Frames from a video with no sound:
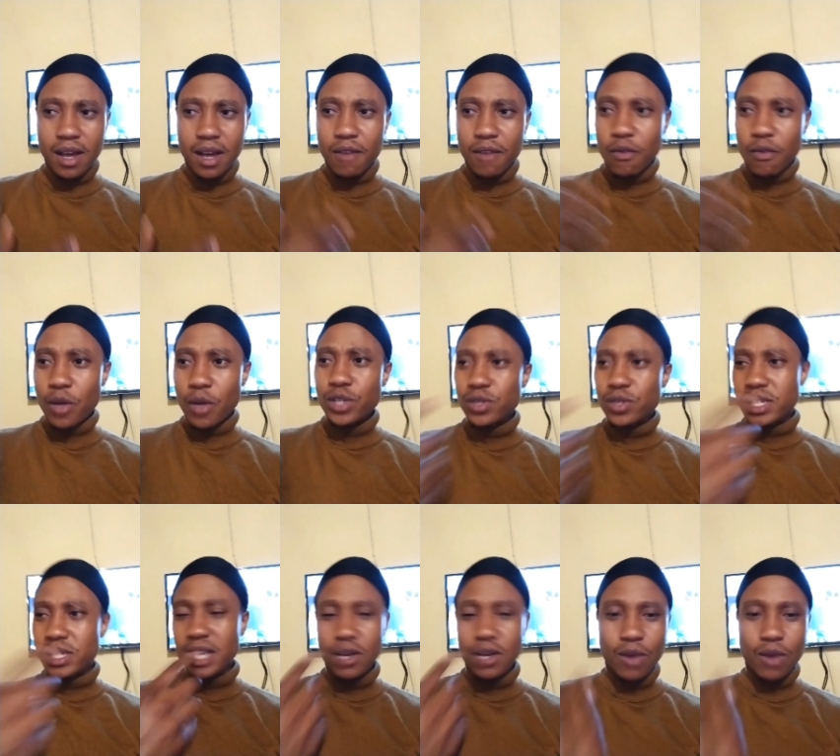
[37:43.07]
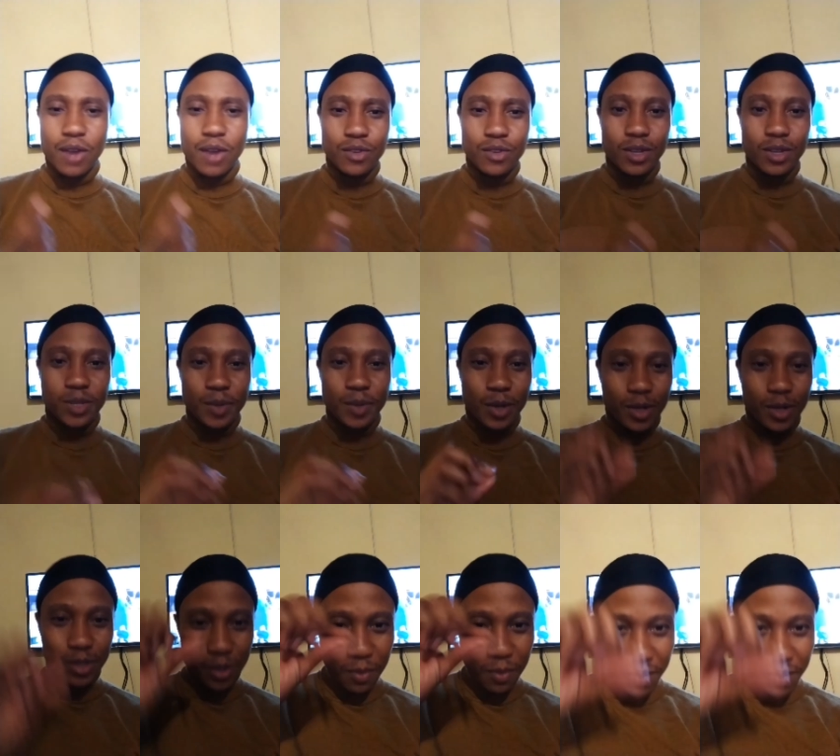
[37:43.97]
for what you're seeing around you, it's
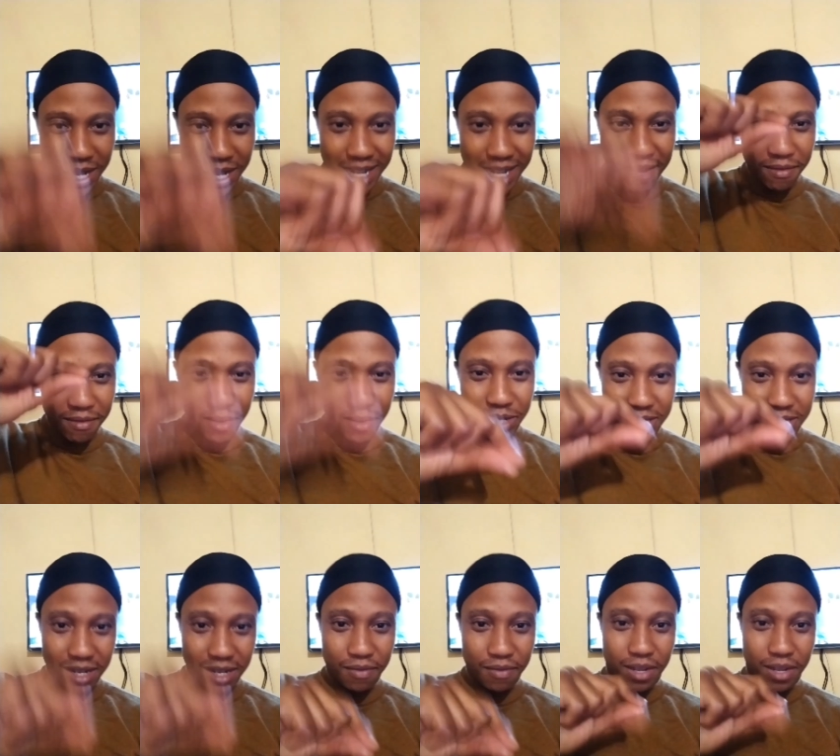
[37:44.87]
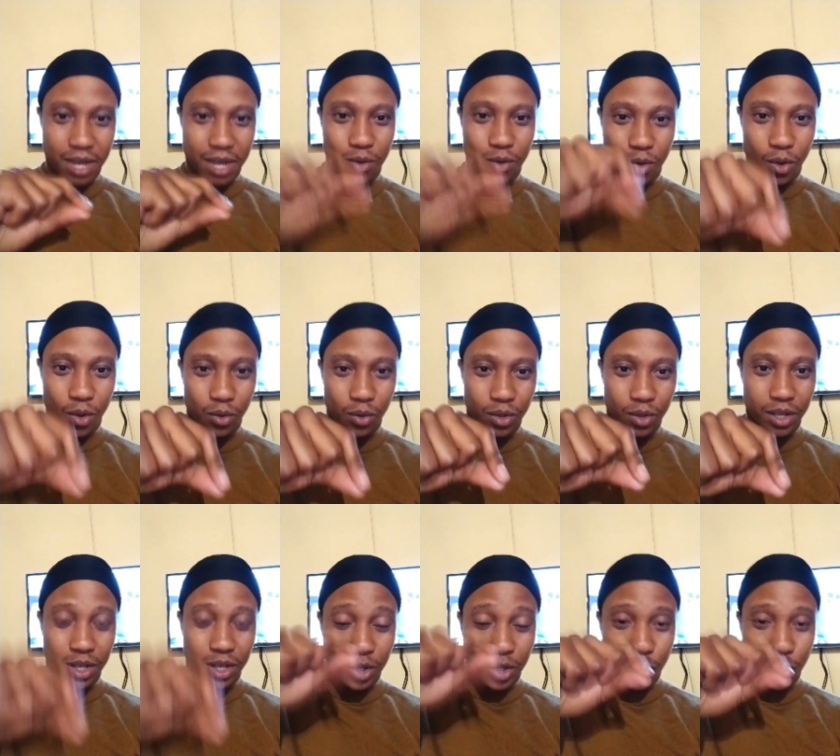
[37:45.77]
because you played a very significant role,
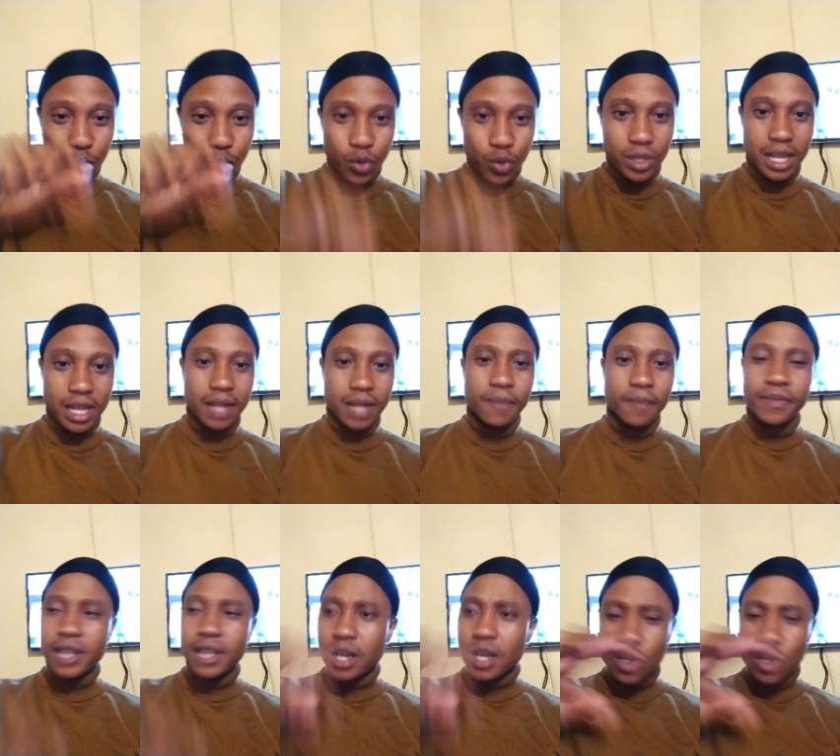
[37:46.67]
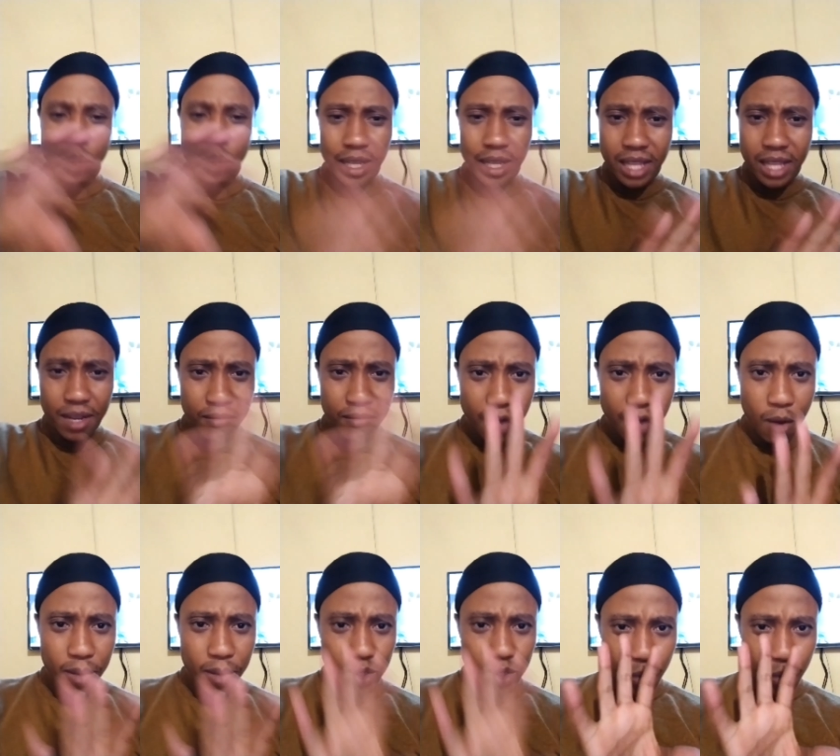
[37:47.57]
you doing that. Look at the
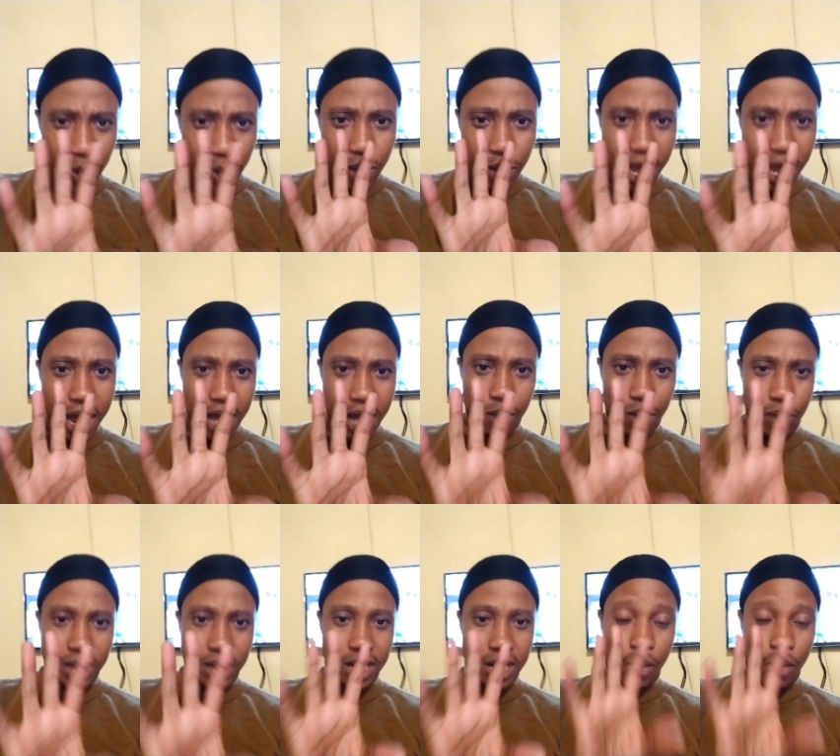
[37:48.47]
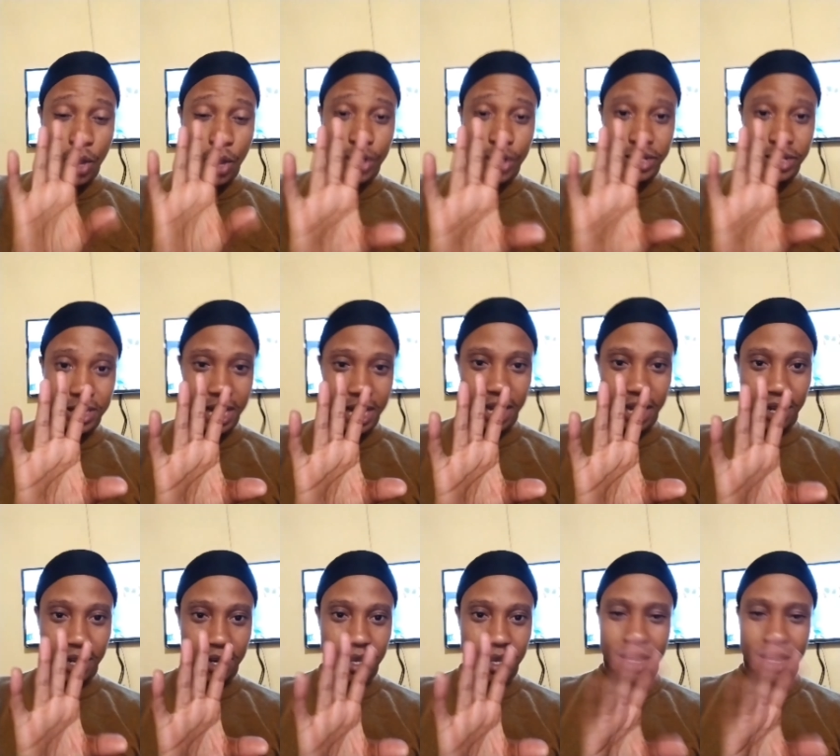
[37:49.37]
environment where you are right now, where you stay.
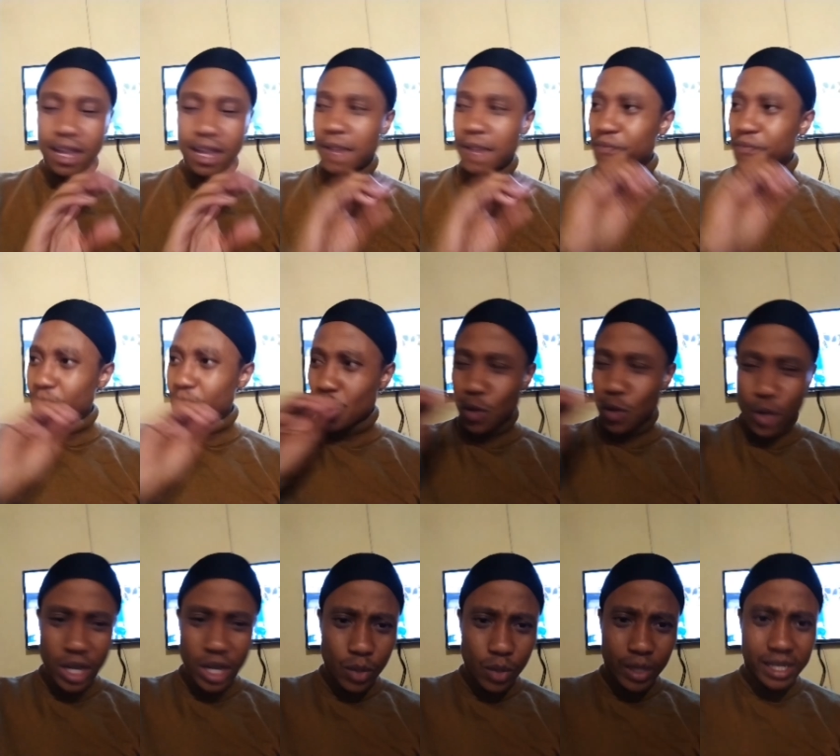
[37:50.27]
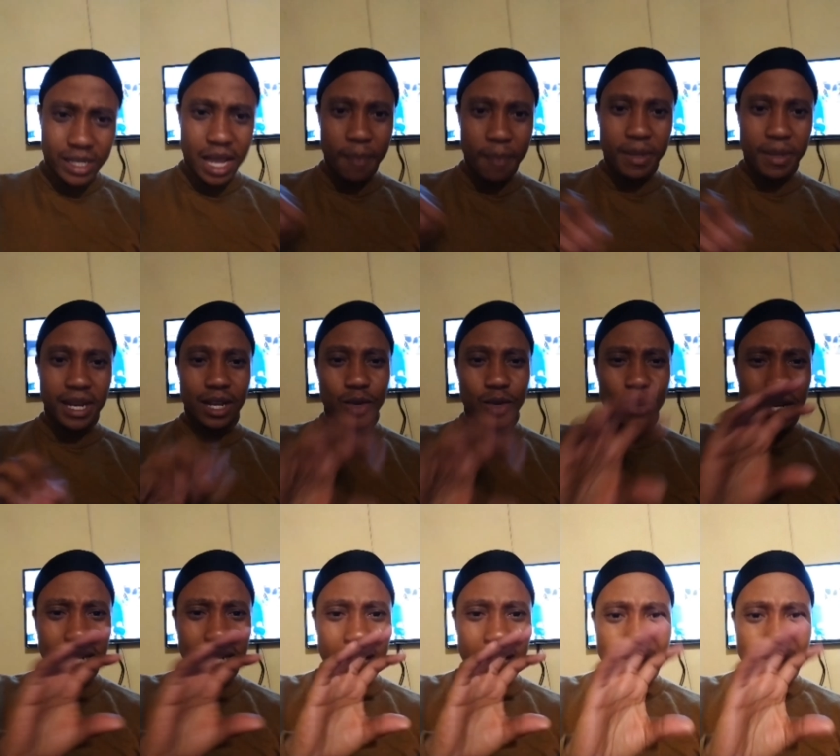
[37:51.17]
Look at what's happening.
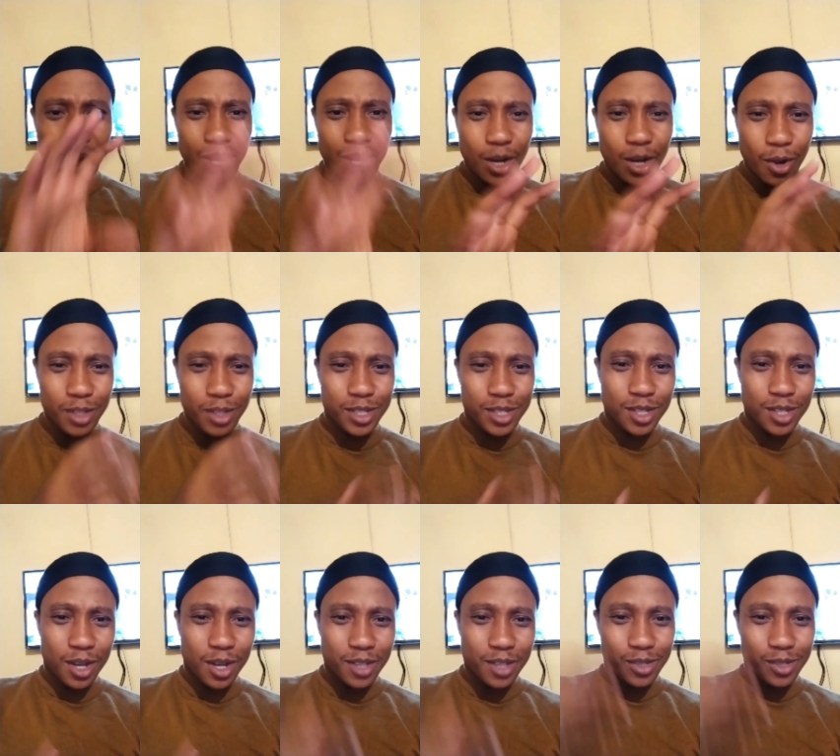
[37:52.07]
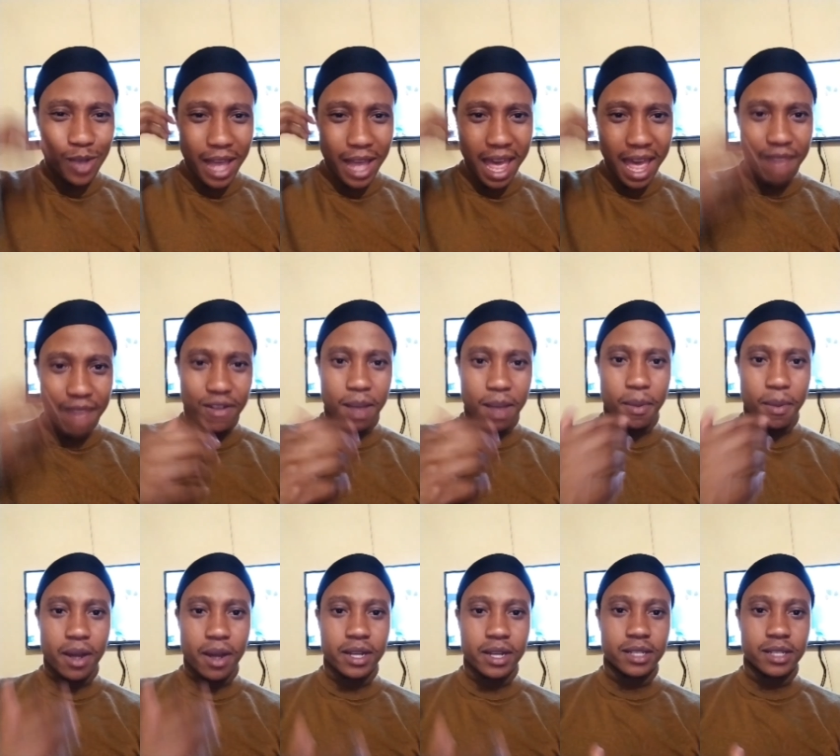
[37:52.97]
Look at how the concerns you are having
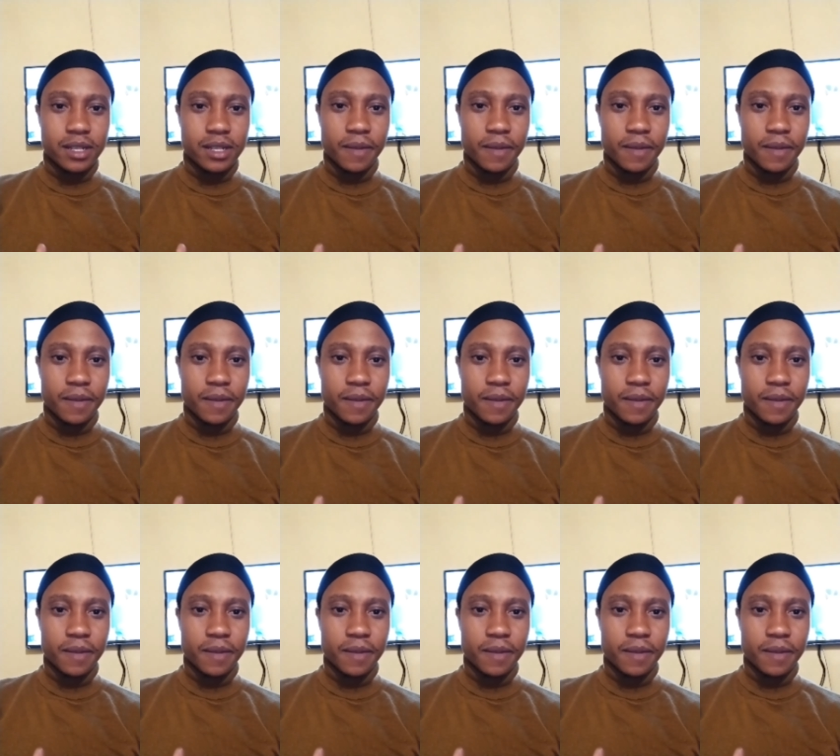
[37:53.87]
about it.